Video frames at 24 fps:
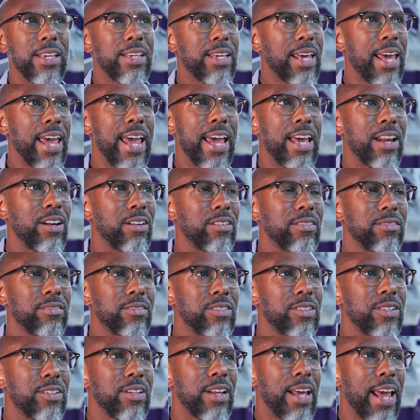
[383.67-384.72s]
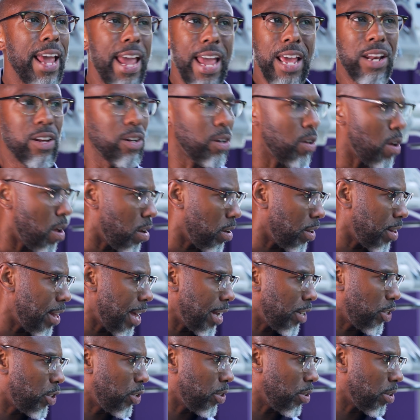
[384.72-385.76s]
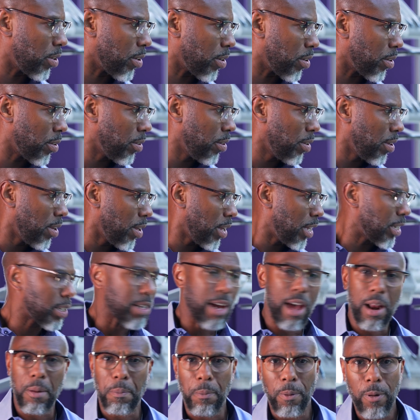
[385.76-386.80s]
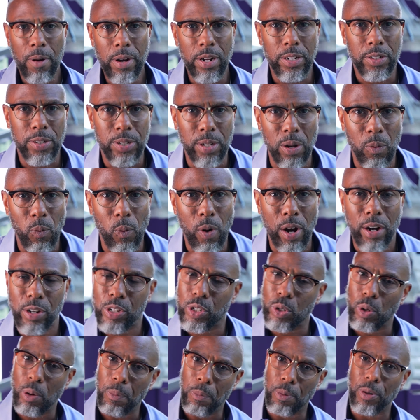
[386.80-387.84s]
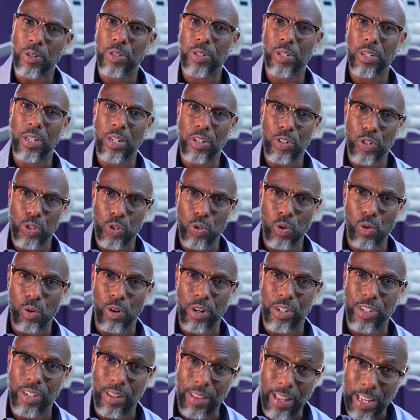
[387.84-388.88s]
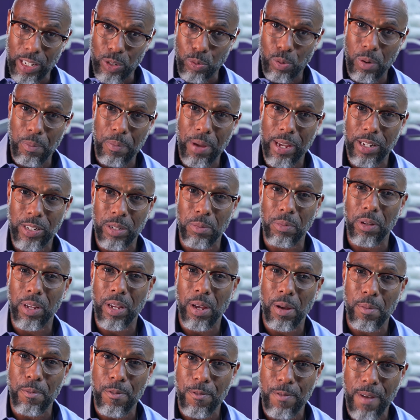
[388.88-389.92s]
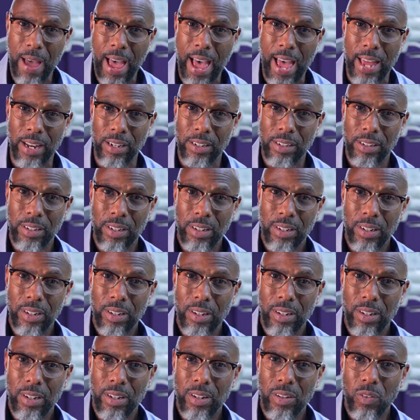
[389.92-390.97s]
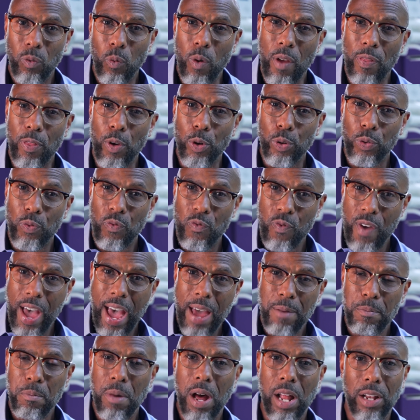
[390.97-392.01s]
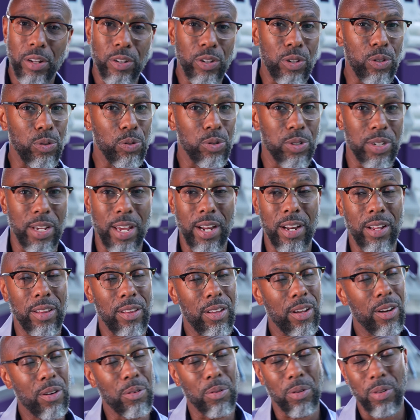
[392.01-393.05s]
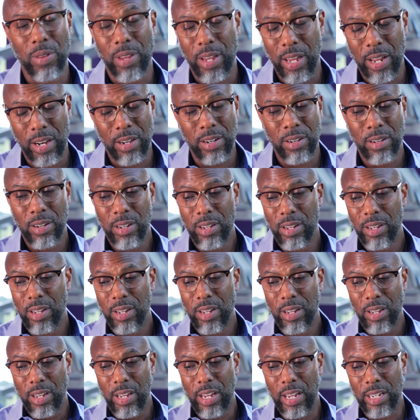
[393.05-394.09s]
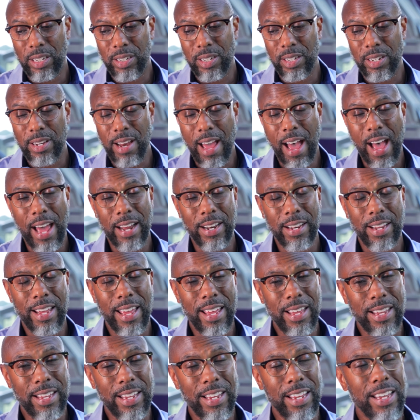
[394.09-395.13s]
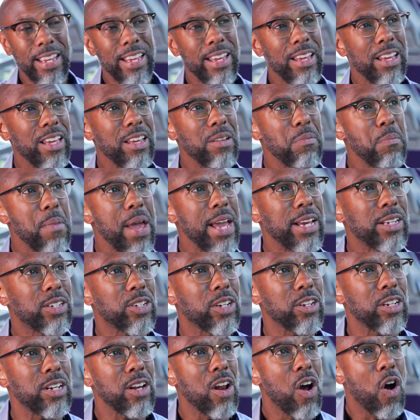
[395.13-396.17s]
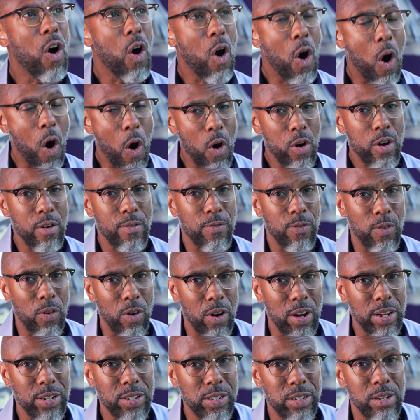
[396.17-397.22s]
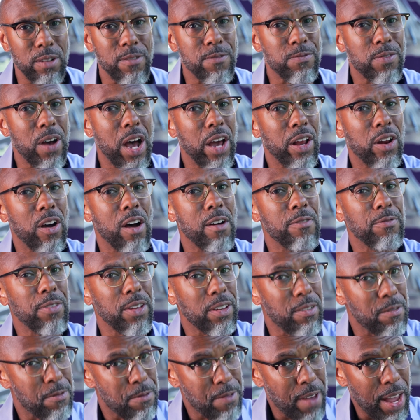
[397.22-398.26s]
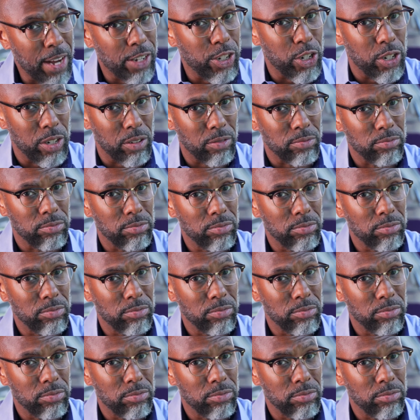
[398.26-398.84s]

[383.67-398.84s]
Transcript: can't handle all of that sugar. It's got to put it somewhere, so it puts it in storage, and that's what makes it become fat. When those fat molecules get in there, well then it makes it harder for us to fight off infection.